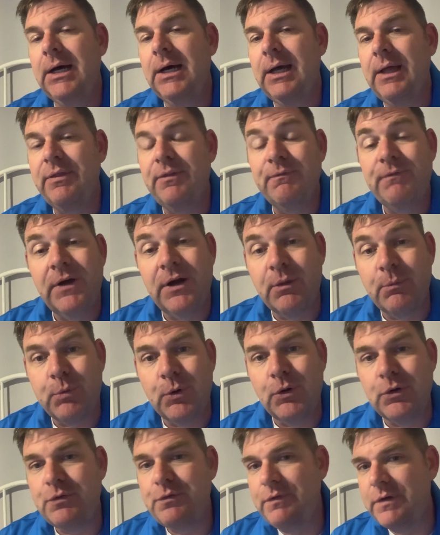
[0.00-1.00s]
The final
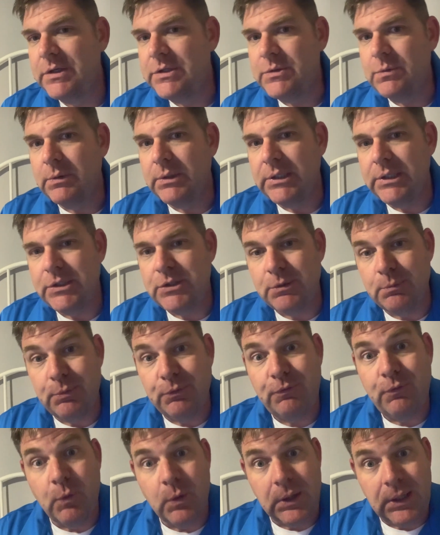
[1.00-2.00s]
approach fix, you want to get your
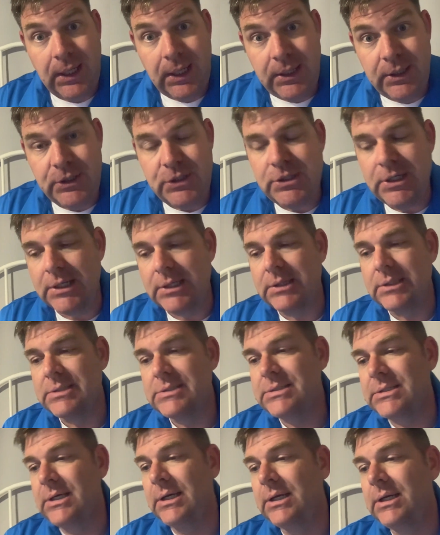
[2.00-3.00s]
before landing checklist
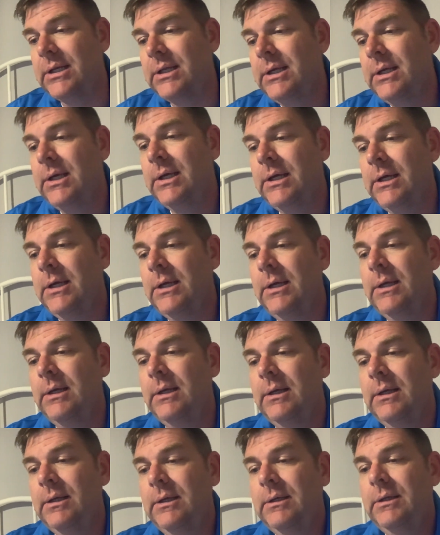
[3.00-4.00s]
done.
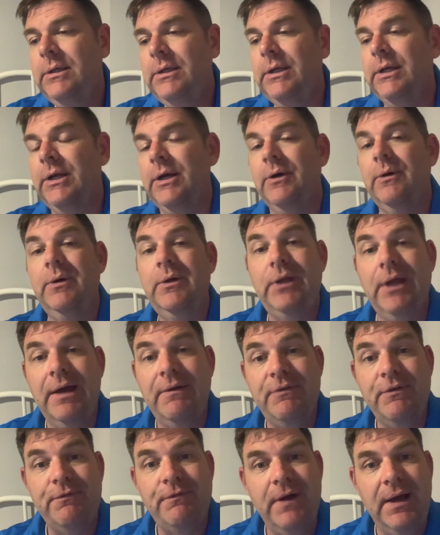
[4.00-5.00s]
You have
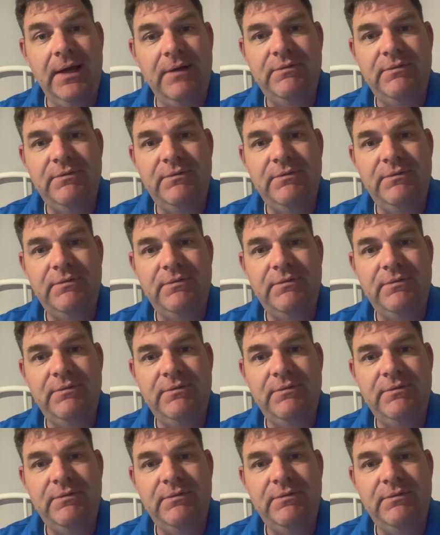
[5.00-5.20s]
your 5